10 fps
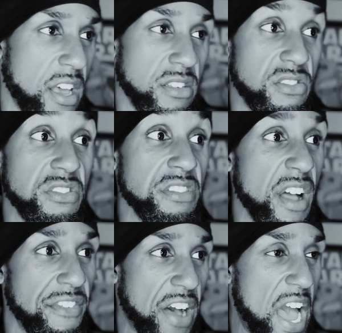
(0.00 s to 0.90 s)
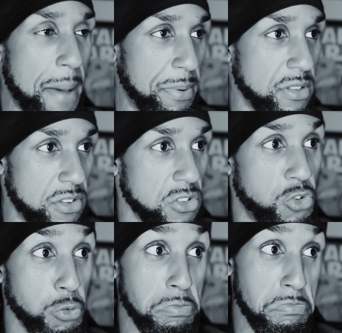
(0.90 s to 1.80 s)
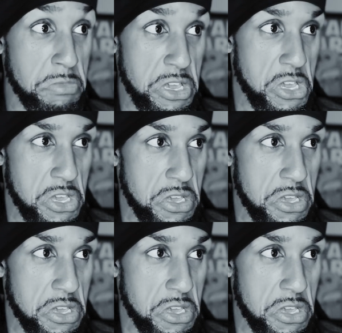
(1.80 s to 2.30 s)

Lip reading: has never happened to me.